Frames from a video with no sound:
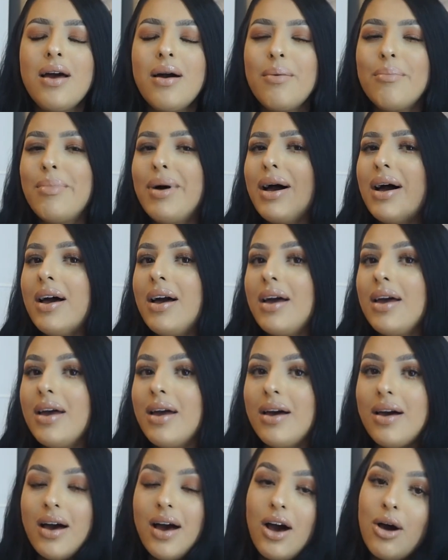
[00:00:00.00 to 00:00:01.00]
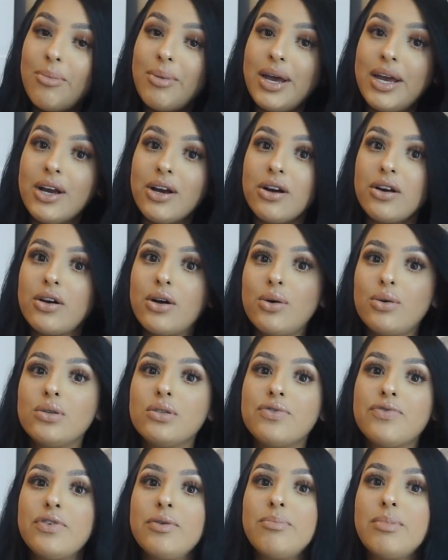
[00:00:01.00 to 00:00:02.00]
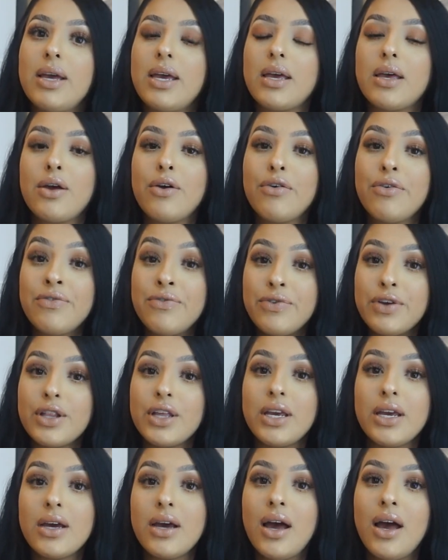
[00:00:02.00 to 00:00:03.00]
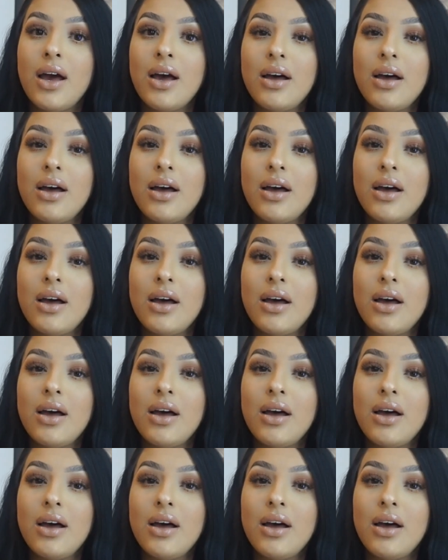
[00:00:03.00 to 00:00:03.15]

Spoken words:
how my hair goes from like feeling